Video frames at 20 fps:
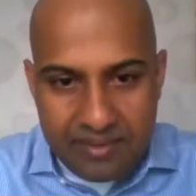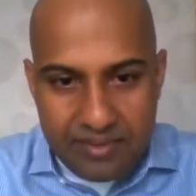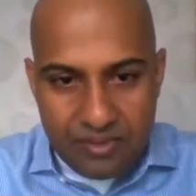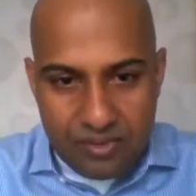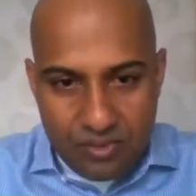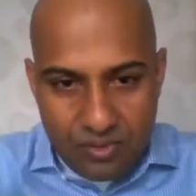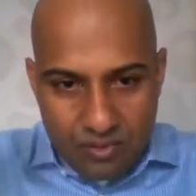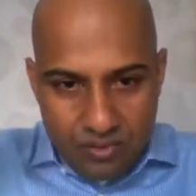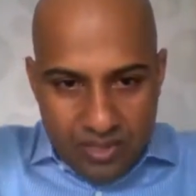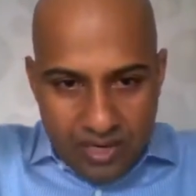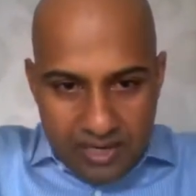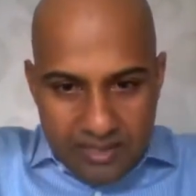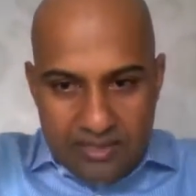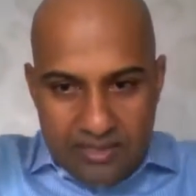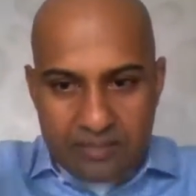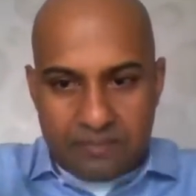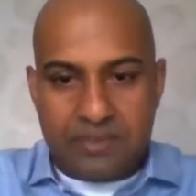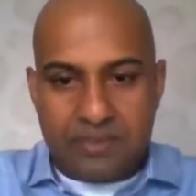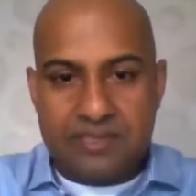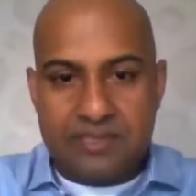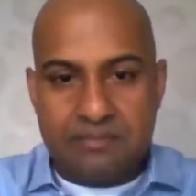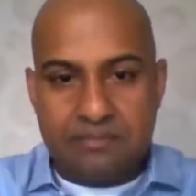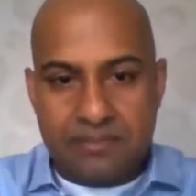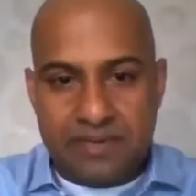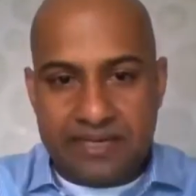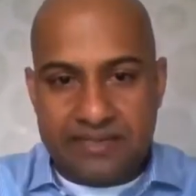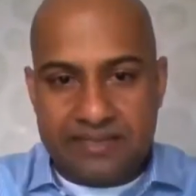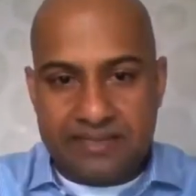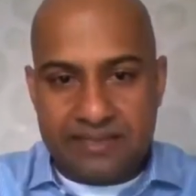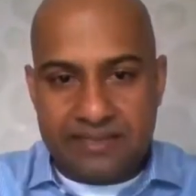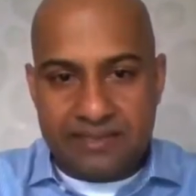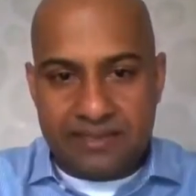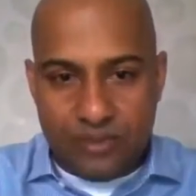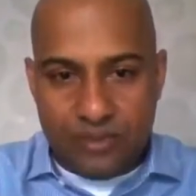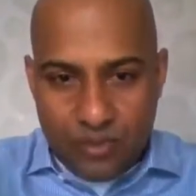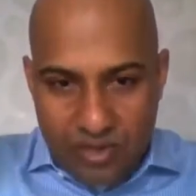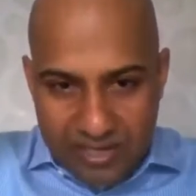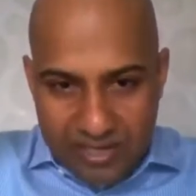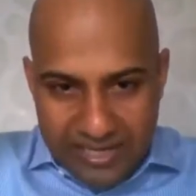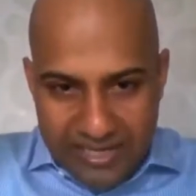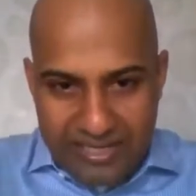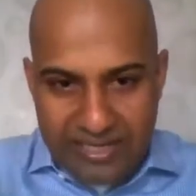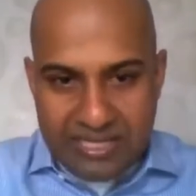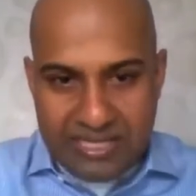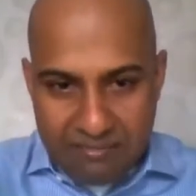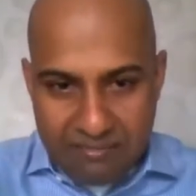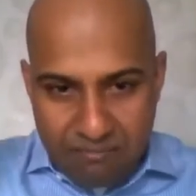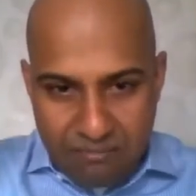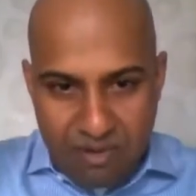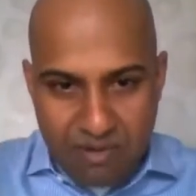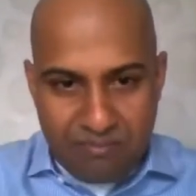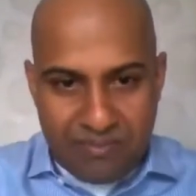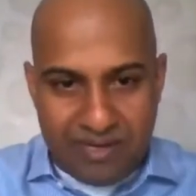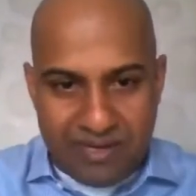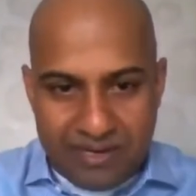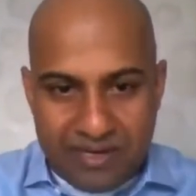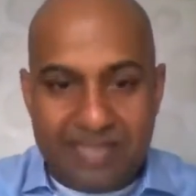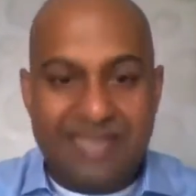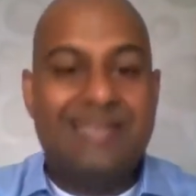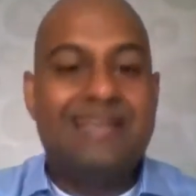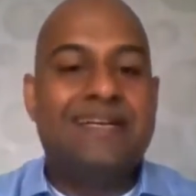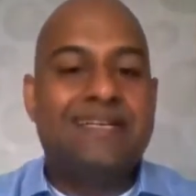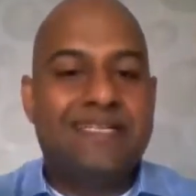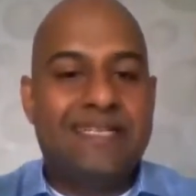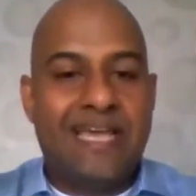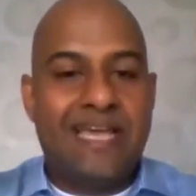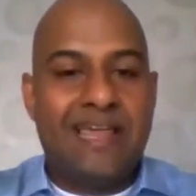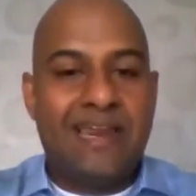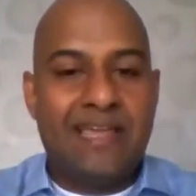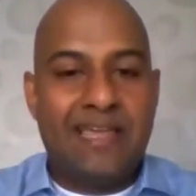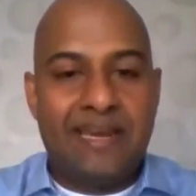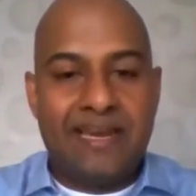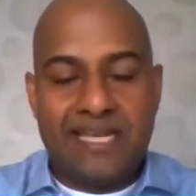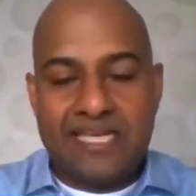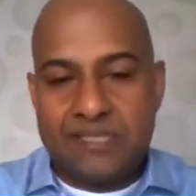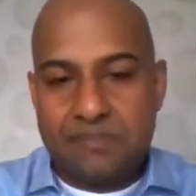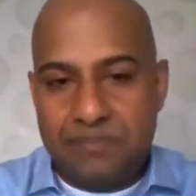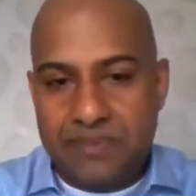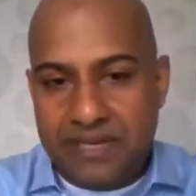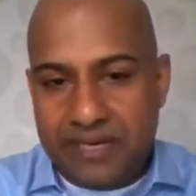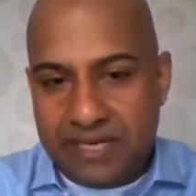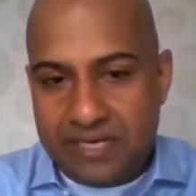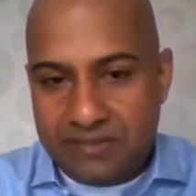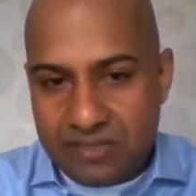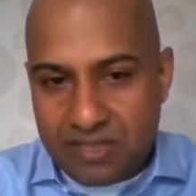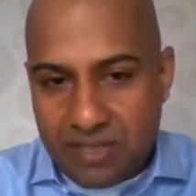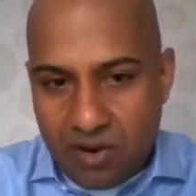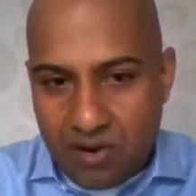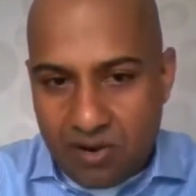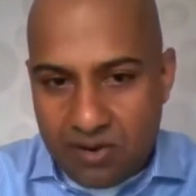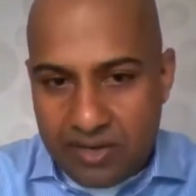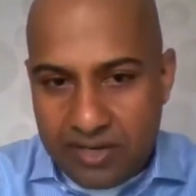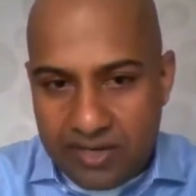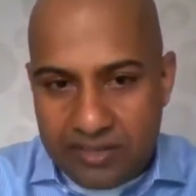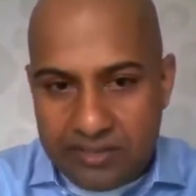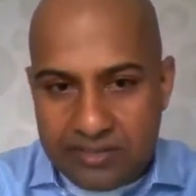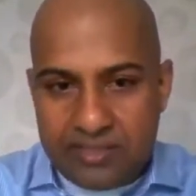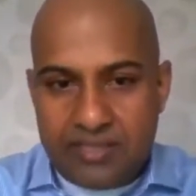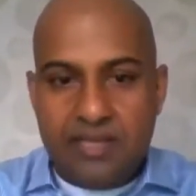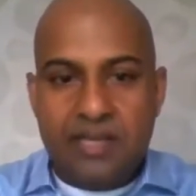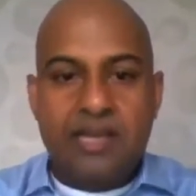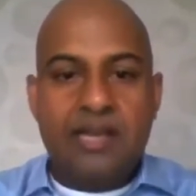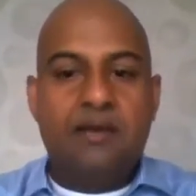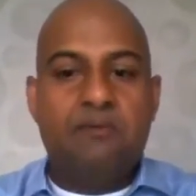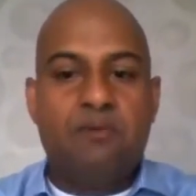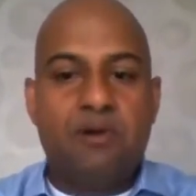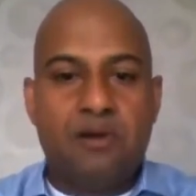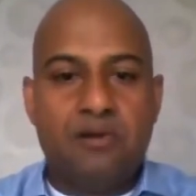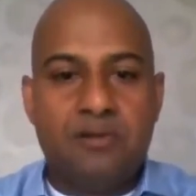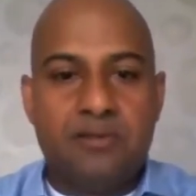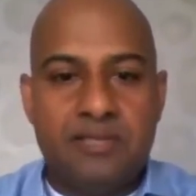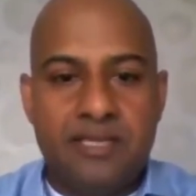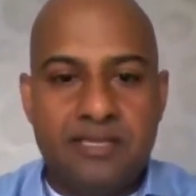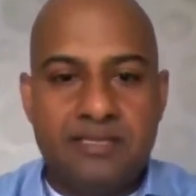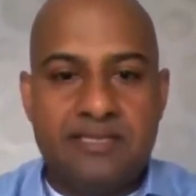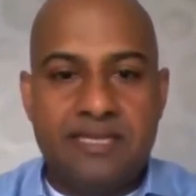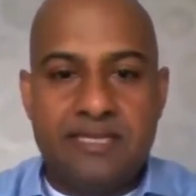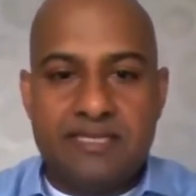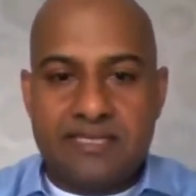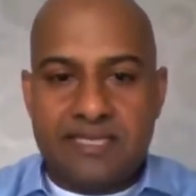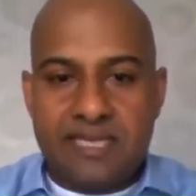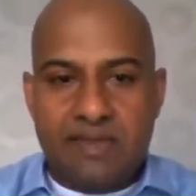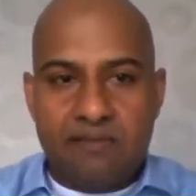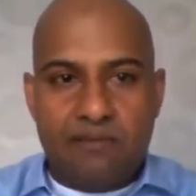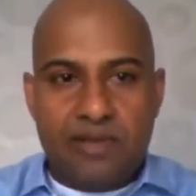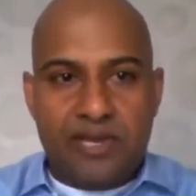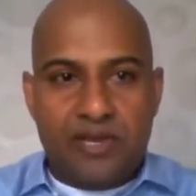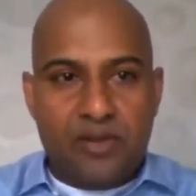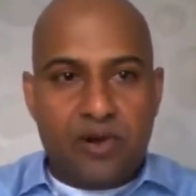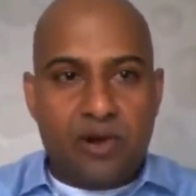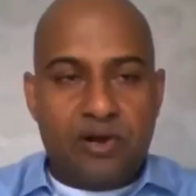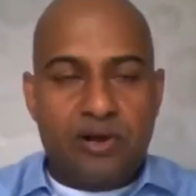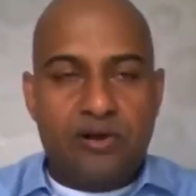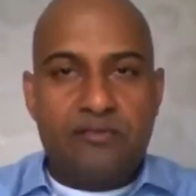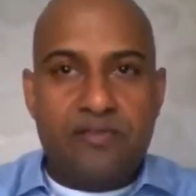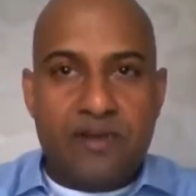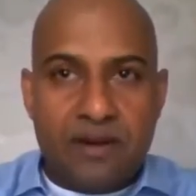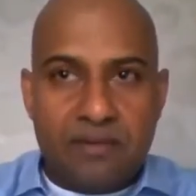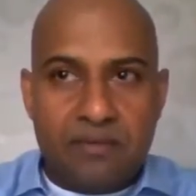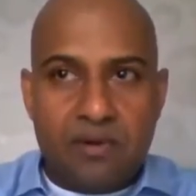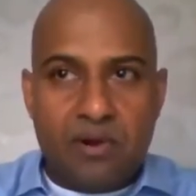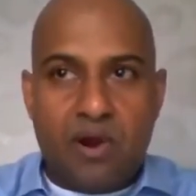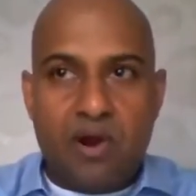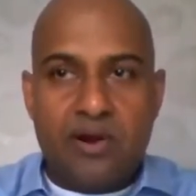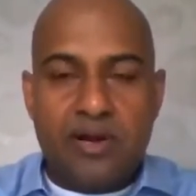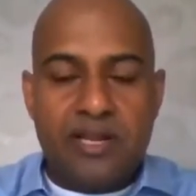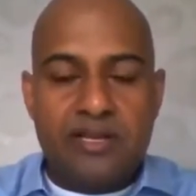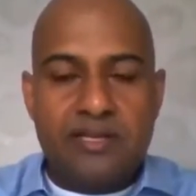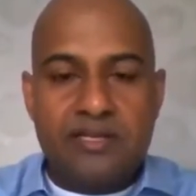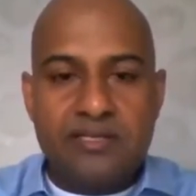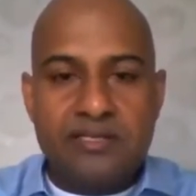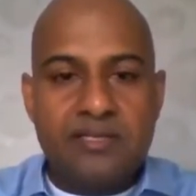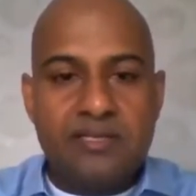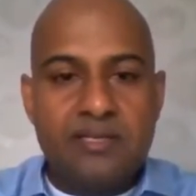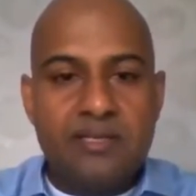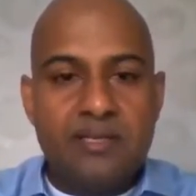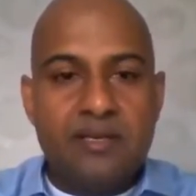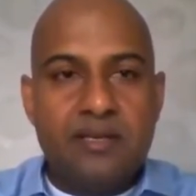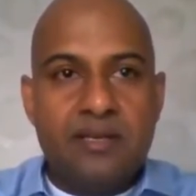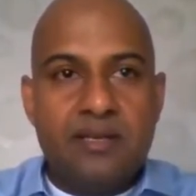You're 100% present. You are in the moment, sharing an experience with the audience. And one of the things I say, when you're in front of an audience,